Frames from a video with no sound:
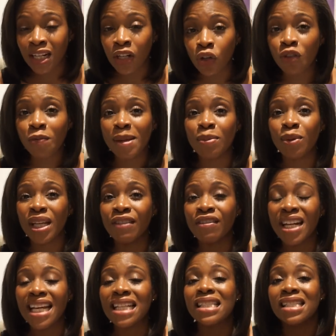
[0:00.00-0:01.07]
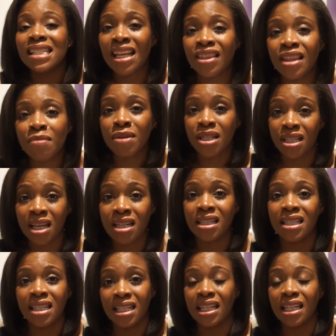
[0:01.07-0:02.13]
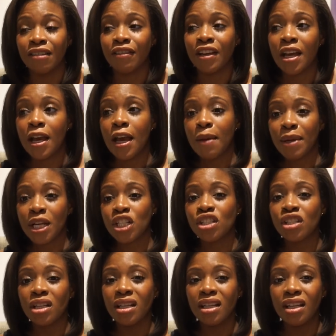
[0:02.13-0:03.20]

And a lot of people even extend their maternity leave because,